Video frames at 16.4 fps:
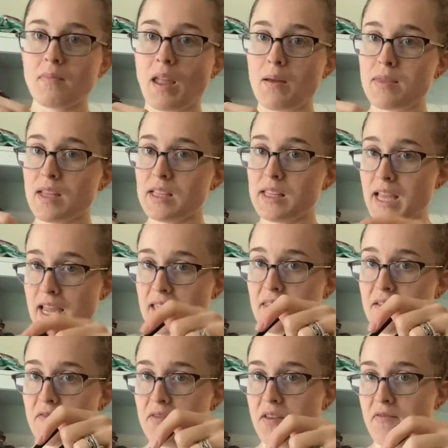the length
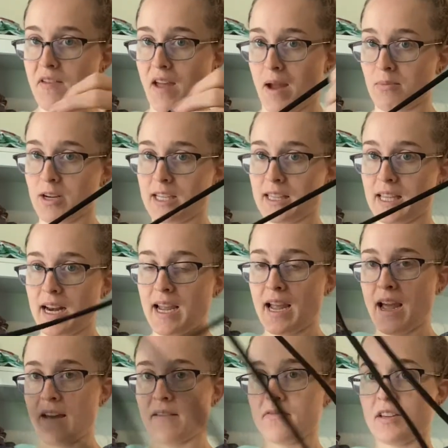of the fabric that I
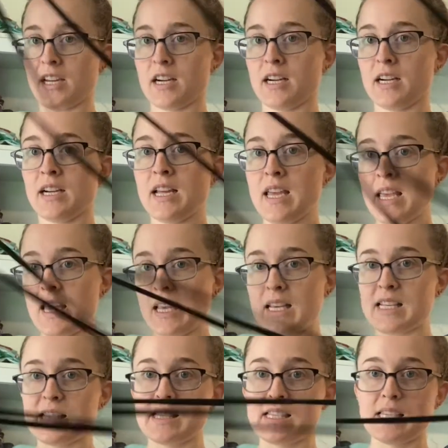have here
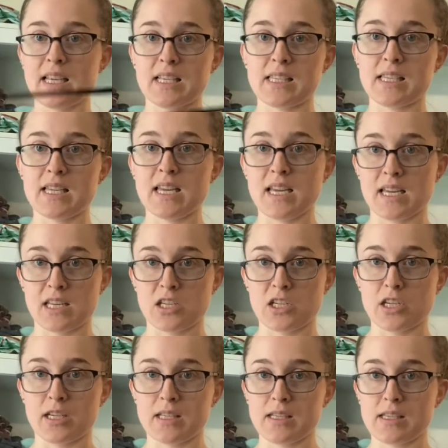is 60
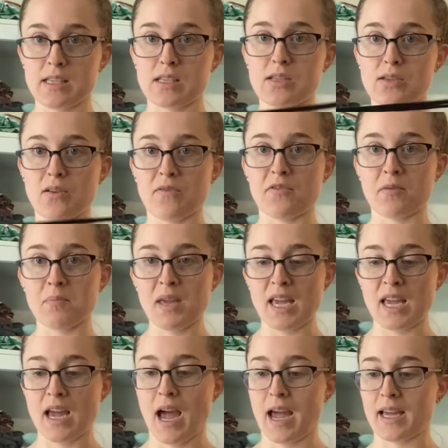inches. So for
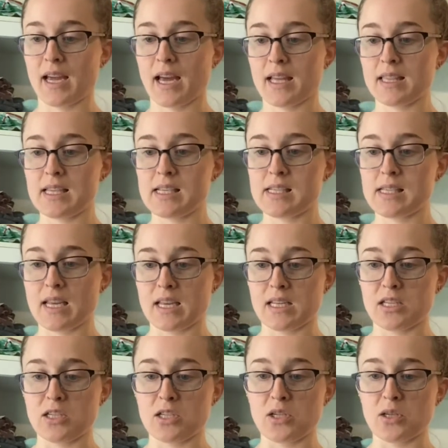me, I cut these
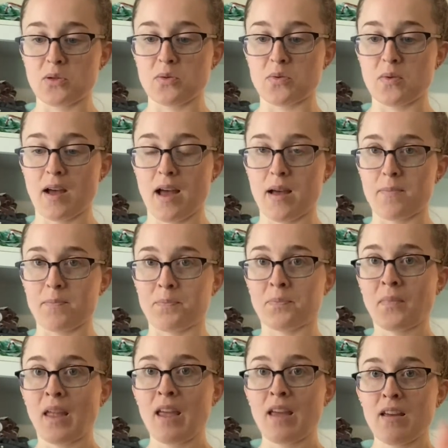into
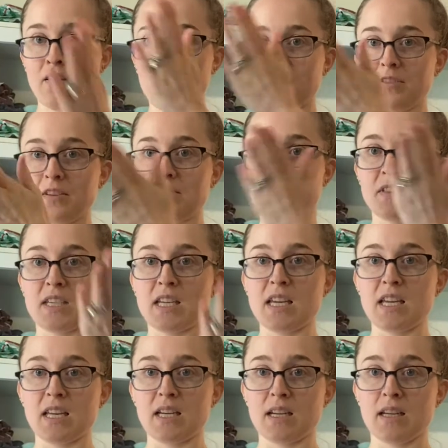
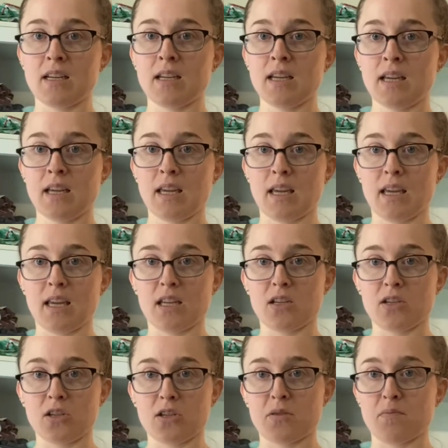
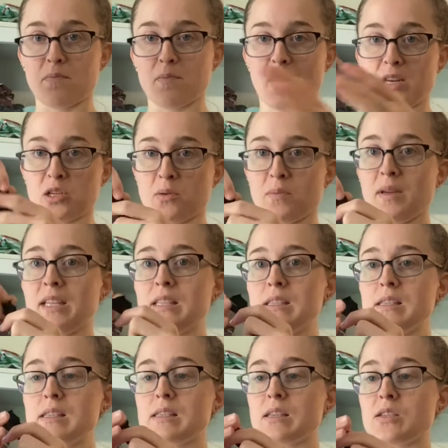15-inch
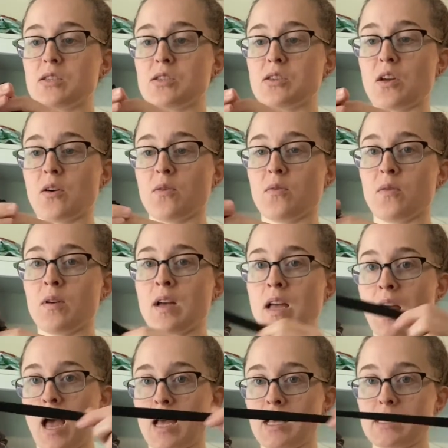measurements. So
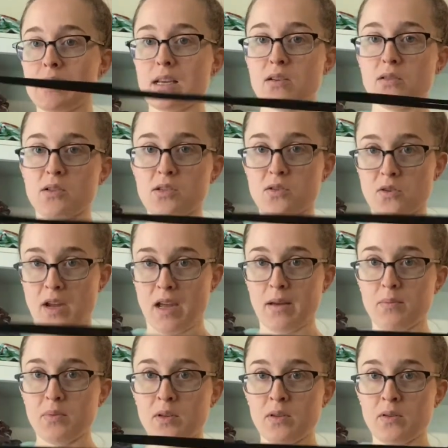a single
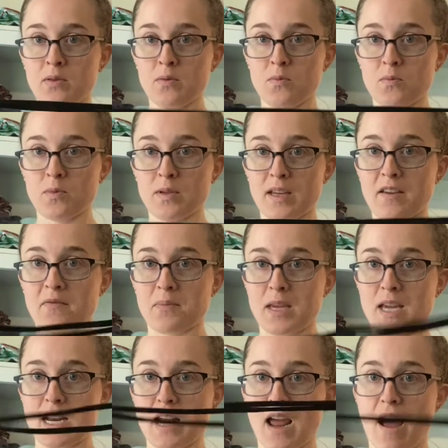strip will give me
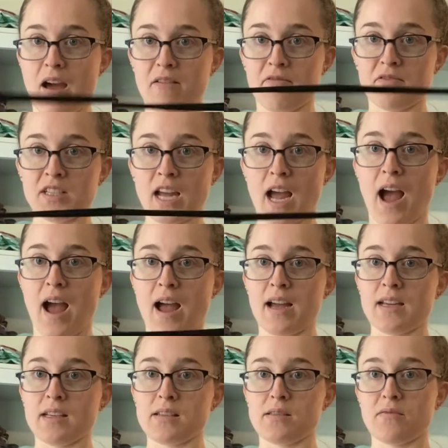enough
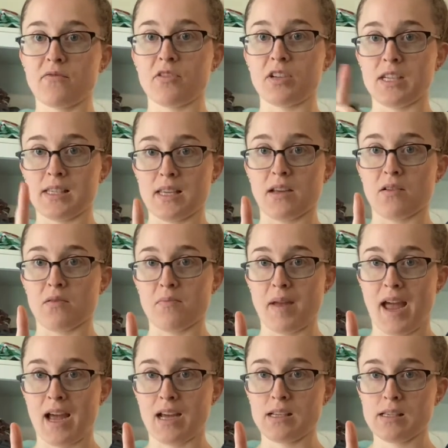ties for a single
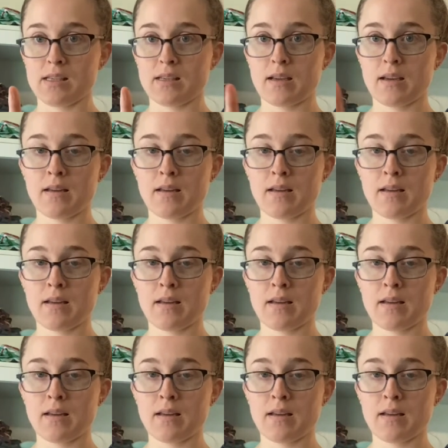mask.